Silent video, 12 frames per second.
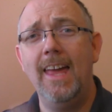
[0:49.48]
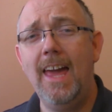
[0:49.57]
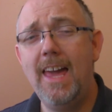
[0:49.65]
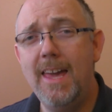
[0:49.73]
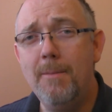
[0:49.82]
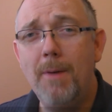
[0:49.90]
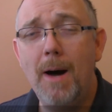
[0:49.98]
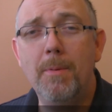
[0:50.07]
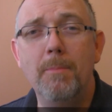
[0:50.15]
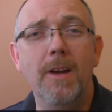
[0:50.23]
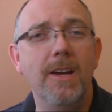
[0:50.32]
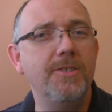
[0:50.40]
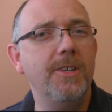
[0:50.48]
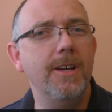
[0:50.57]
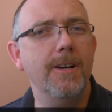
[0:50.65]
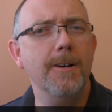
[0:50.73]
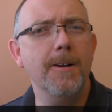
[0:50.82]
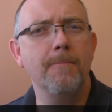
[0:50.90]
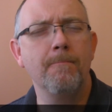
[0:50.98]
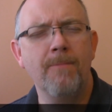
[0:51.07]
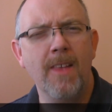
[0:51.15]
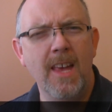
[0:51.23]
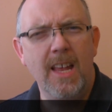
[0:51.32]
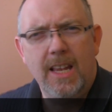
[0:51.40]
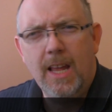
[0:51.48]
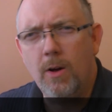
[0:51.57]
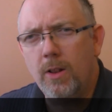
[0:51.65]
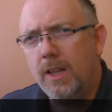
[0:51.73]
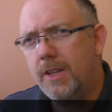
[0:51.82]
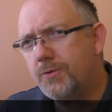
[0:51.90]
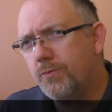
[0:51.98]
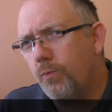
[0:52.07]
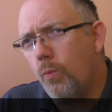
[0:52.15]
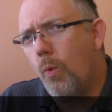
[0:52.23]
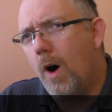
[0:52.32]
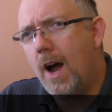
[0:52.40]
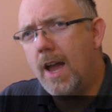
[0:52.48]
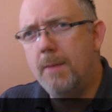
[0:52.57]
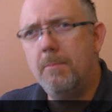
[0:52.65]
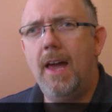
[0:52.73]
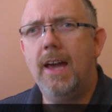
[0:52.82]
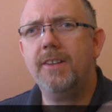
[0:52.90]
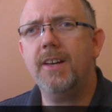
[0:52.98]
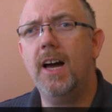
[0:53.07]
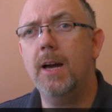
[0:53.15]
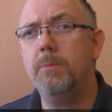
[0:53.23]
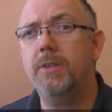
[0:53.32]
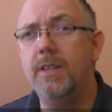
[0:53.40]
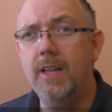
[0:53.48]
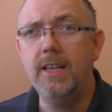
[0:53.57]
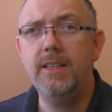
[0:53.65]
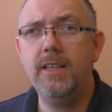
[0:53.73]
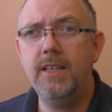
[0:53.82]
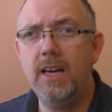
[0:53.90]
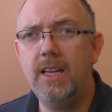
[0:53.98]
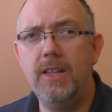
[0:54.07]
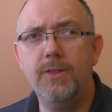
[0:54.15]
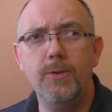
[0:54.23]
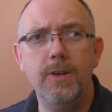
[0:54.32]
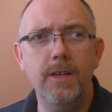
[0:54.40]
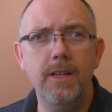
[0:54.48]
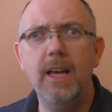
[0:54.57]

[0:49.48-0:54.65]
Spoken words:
Hey, Papa Mage here. Now let's wind back time to 1993,